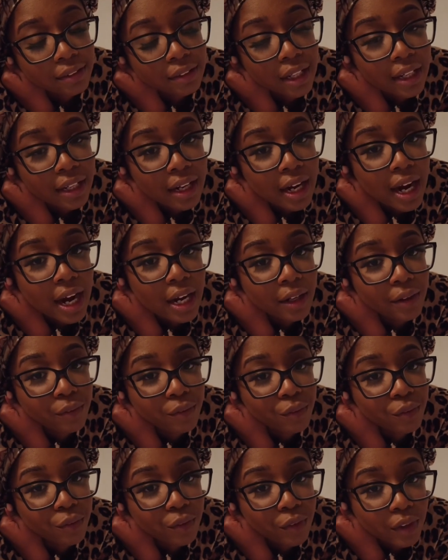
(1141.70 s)
Like, I
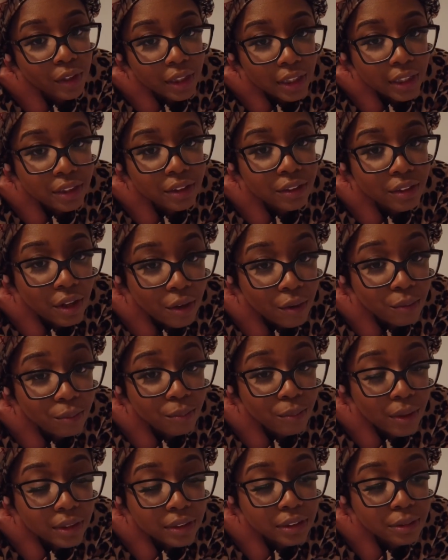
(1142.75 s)
really don't
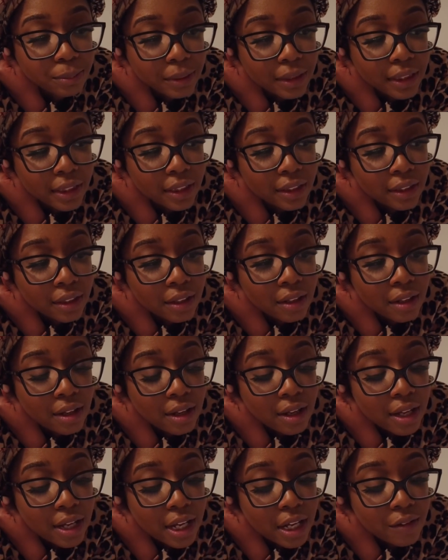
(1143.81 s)
want to be here.
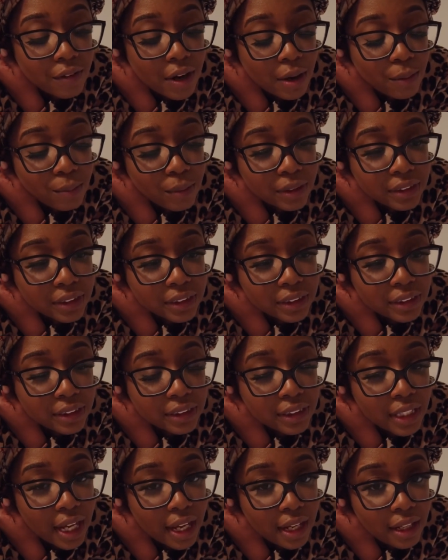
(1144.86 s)
If I was to
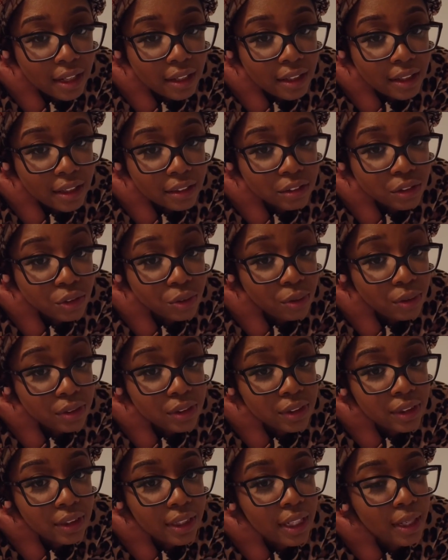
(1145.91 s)
stay in
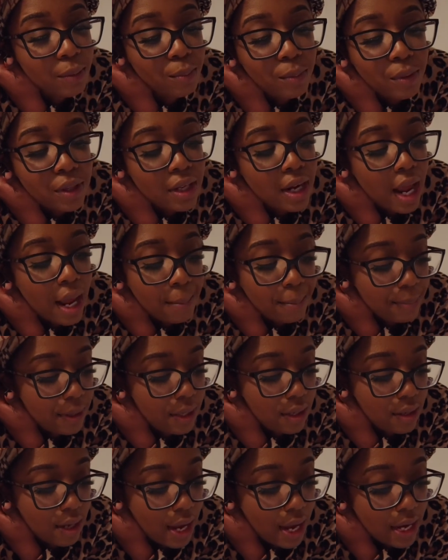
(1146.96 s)
Georgia, it would not
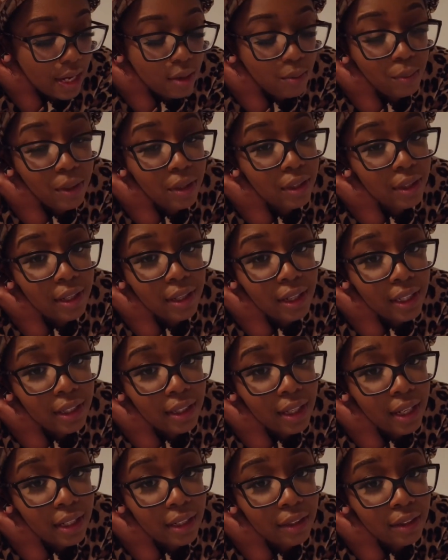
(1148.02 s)
be anywhere near
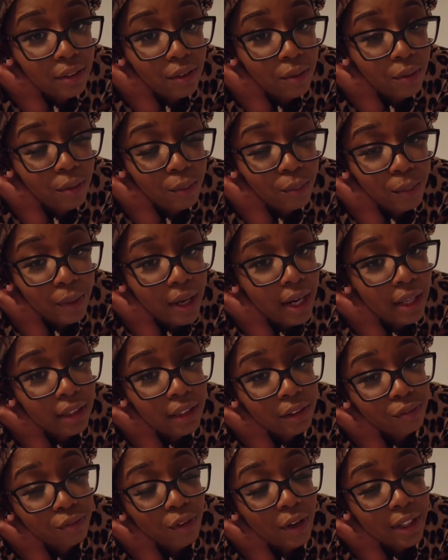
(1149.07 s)
Atlanta or where I
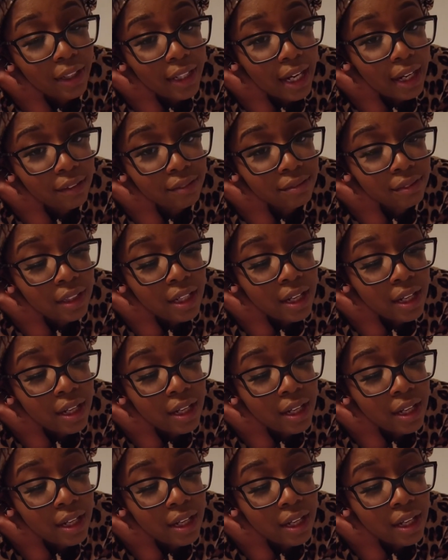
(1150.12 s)
live right now.